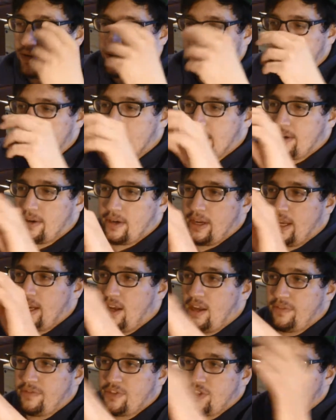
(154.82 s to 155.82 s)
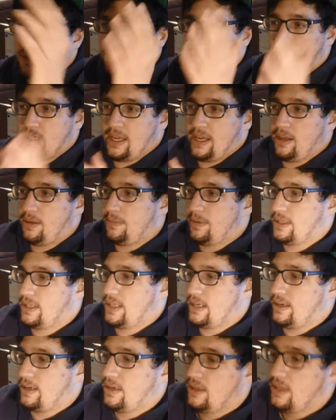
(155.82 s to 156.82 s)
You can take her head off and just put the helmet
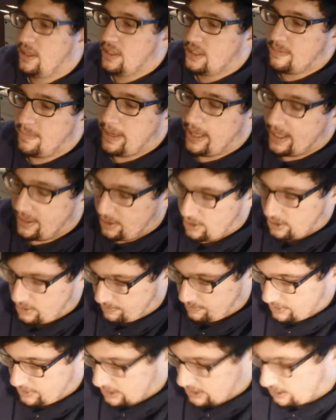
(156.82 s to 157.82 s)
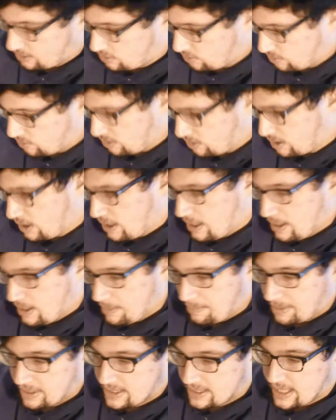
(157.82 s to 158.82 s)
there to make it look really cool.
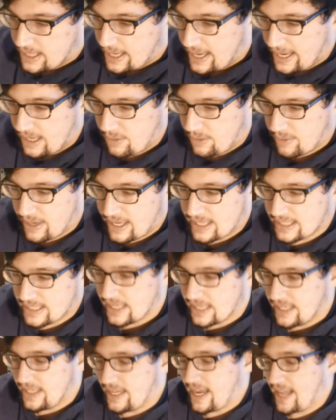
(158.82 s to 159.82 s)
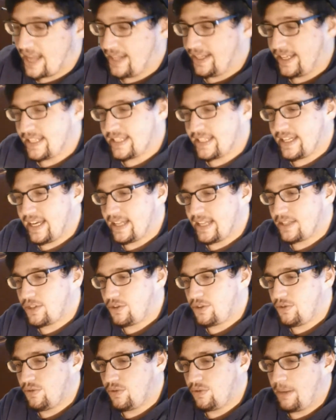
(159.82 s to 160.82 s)
But anyways, yeah, let's get
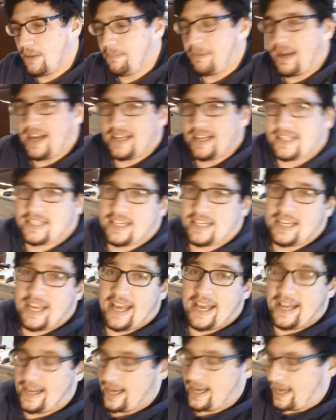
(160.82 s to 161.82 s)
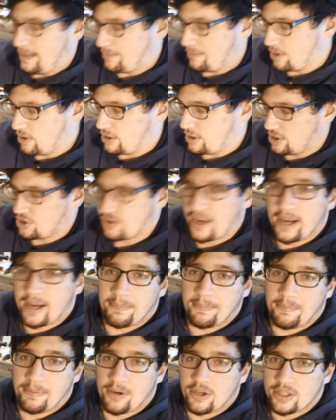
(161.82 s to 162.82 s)
to unboxing, and I'm going to try
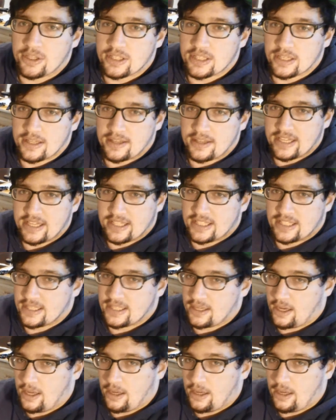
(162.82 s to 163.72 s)
to put this